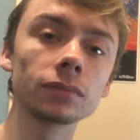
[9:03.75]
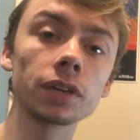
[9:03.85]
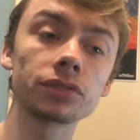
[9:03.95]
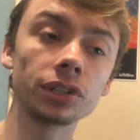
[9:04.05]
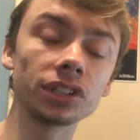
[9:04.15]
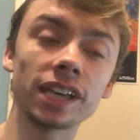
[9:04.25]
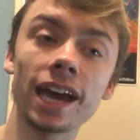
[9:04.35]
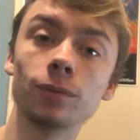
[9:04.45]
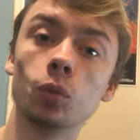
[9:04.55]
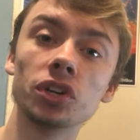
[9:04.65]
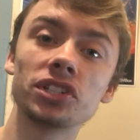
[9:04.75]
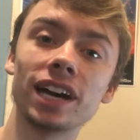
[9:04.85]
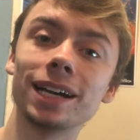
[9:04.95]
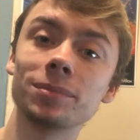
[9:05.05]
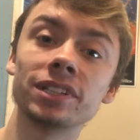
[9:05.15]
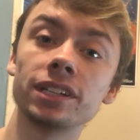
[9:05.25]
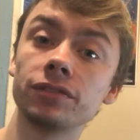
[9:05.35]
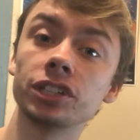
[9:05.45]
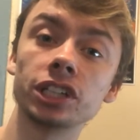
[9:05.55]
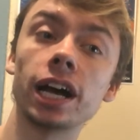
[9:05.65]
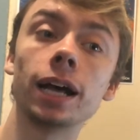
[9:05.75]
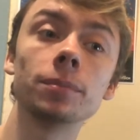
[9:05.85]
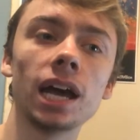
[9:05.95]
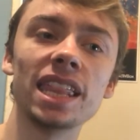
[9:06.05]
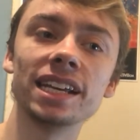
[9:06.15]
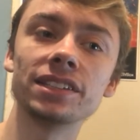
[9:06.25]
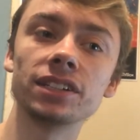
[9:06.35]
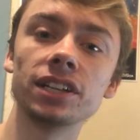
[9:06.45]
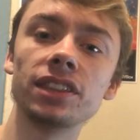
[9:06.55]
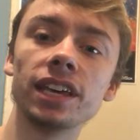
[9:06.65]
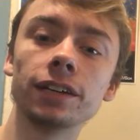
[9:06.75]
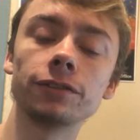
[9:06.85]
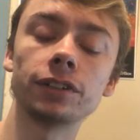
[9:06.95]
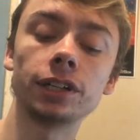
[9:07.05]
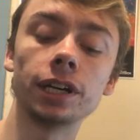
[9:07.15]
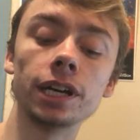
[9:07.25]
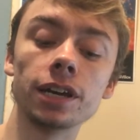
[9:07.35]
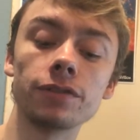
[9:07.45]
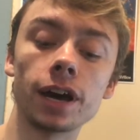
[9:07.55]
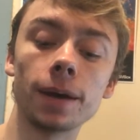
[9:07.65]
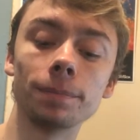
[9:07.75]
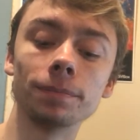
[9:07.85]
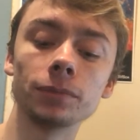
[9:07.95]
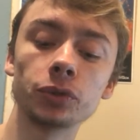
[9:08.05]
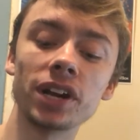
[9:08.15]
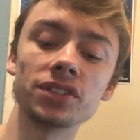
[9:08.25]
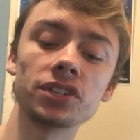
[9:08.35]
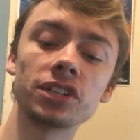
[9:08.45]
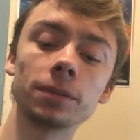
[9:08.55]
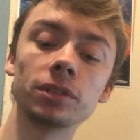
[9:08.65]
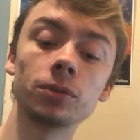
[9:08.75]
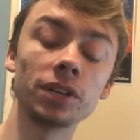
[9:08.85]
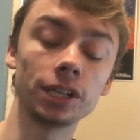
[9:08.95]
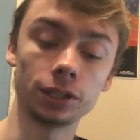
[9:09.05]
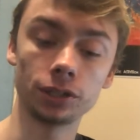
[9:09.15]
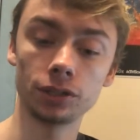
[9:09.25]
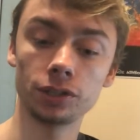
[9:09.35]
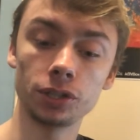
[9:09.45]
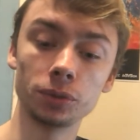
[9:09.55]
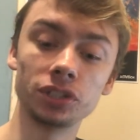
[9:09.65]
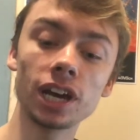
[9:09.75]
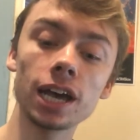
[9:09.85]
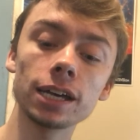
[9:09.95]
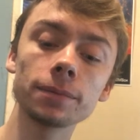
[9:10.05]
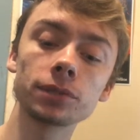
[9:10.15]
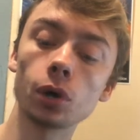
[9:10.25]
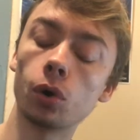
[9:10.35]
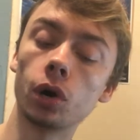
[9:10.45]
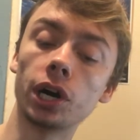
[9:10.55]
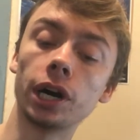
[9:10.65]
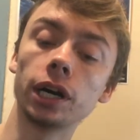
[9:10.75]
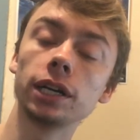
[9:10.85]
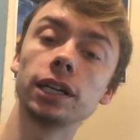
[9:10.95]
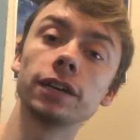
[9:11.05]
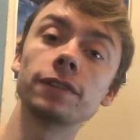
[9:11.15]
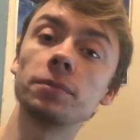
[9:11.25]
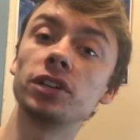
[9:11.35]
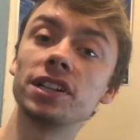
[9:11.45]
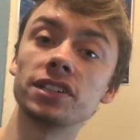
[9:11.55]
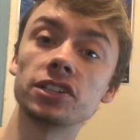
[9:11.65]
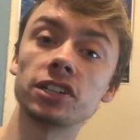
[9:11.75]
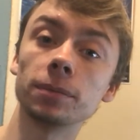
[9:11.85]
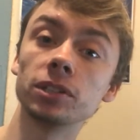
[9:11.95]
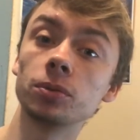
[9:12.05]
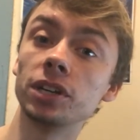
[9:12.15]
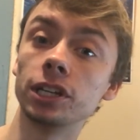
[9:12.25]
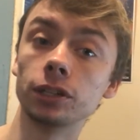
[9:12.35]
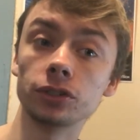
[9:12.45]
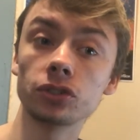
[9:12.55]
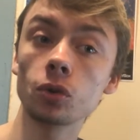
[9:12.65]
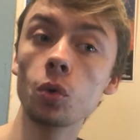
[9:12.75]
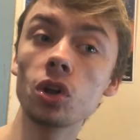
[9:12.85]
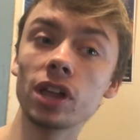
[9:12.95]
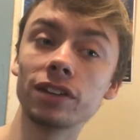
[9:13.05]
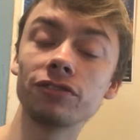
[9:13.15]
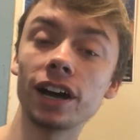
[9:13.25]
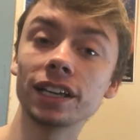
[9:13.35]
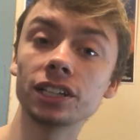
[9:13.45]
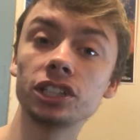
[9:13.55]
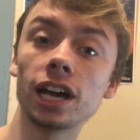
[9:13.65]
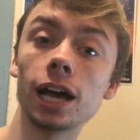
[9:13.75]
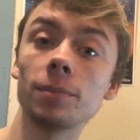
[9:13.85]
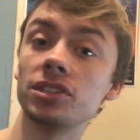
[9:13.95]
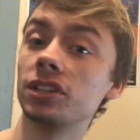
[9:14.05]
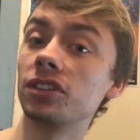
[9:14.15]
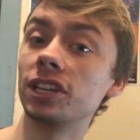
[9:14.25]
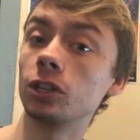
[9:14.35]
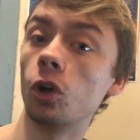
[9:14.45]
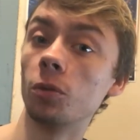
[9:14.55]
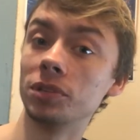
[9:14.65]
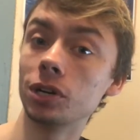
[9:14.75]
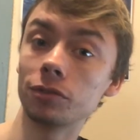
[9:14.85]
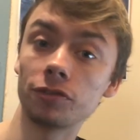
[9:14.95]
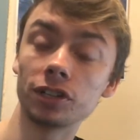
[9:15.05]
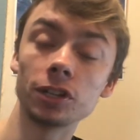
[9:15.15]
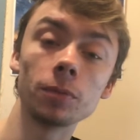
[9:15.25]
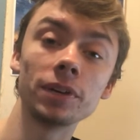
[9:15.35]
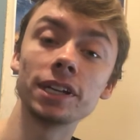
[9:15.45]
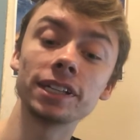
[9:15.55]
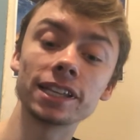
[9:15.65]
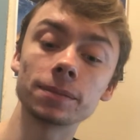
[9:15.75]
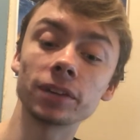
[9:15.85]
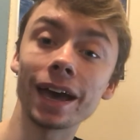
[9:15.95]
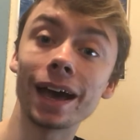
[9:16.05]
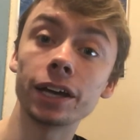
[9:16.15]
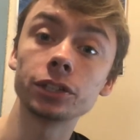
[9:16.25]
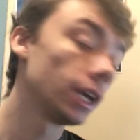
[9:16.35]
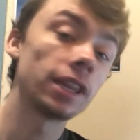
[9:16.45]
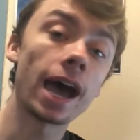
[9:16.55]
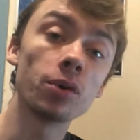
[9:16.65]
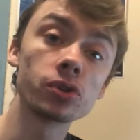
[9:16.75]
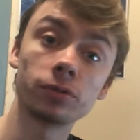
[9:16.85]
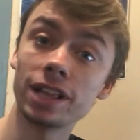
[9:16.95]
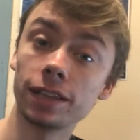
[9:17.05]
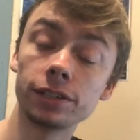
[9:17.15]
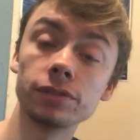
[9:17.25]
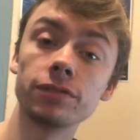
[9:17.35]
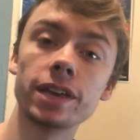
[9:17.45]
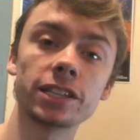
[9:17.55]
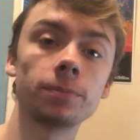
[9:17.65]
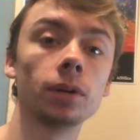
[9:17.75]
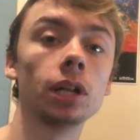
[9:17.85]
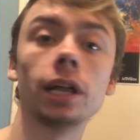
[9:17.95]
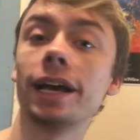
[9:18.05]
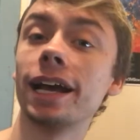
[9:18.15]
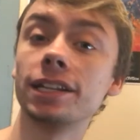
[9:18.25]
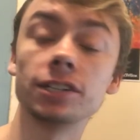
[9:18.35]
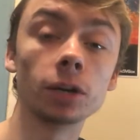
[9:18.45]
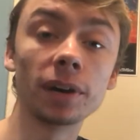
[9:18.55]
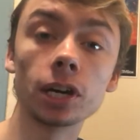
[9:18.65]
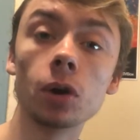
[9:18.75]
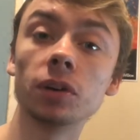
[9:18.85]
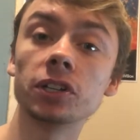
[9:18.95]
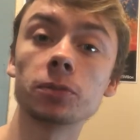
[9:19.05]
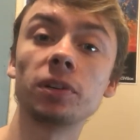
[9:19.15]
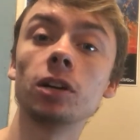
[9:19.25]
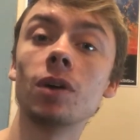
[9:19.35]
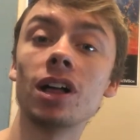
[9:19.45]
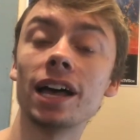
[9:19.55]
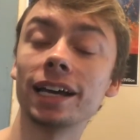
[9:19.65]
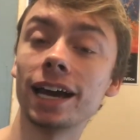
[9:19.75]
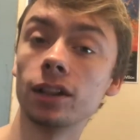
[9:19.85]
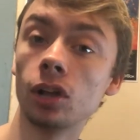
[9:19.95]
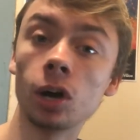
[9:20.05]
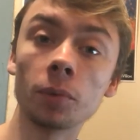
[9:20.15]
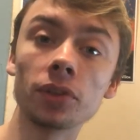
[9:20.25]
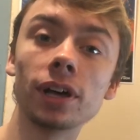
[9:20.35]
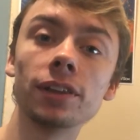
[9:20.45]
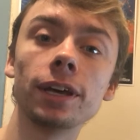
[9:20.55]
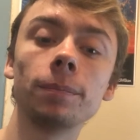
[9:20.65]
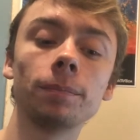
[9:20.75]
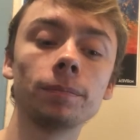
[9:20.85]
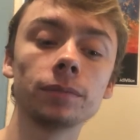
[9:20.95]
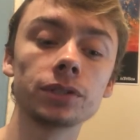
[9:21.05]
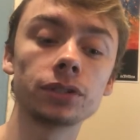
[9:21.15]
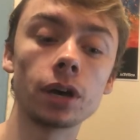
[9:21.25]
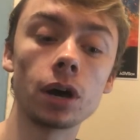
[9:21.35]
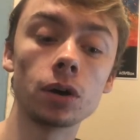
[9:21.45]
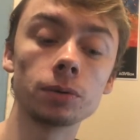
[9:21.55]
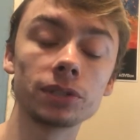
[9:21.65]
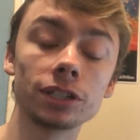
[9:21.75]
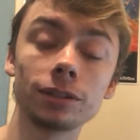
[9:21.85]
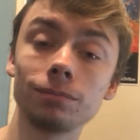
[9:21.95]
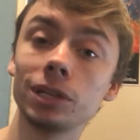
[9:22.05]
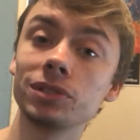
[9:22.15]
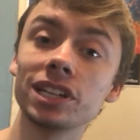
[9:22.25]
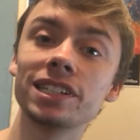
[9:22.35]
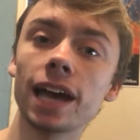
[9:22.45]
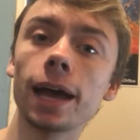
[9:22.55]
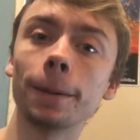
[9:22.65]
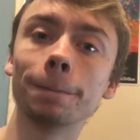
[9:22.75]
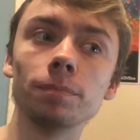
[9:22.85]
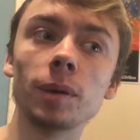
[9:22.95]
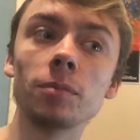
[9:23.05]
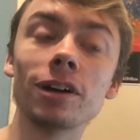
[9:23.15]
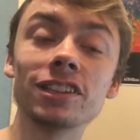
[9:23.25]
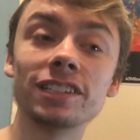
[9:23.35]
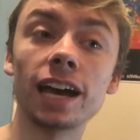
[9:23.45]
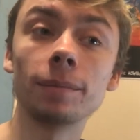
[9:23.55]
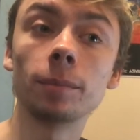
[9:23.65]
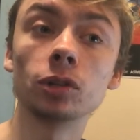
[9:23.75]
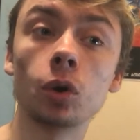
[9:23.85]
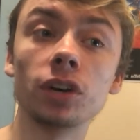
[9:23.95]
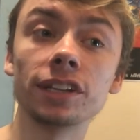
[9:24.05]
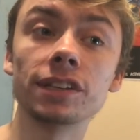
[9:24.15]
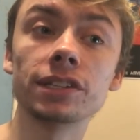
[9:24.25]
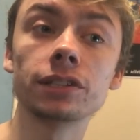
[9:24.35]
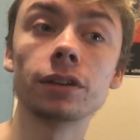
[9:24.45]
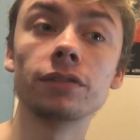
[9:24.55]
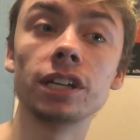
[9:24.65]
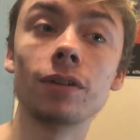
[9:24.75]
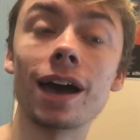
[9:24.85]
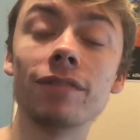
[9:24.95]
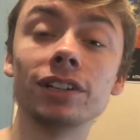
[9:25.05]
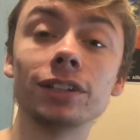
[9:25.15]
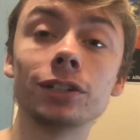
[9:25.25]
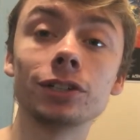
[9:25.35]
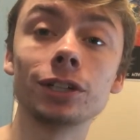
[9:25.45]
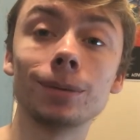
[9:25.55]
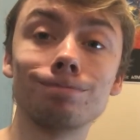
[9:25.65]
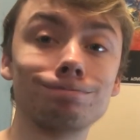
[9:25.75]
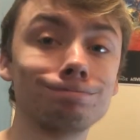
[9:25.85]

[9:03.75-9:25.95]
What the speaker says: I've certainly had worse times at different jobs. I think it's a good thing for if I'm transitioning between 2 jobs or if I'm transitioning between school and finding a job. It's a good thing to hold me over for a little bit, get some cash. The hours were relatively flexible. I got to know my coworkers pretty well. I got along with all of them. So it was a good time. Maybe by the time I'm recording this video, I have an internship.